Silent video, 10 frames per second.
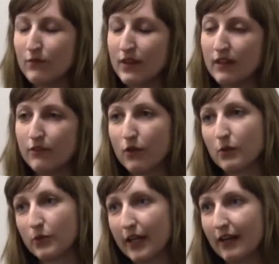
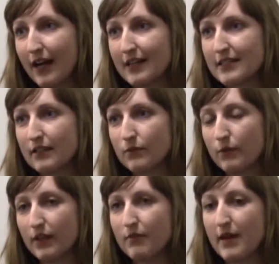Affordable Care Act and
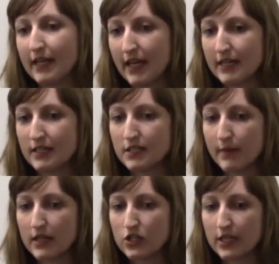with Medicaid
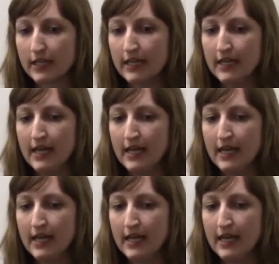expansion.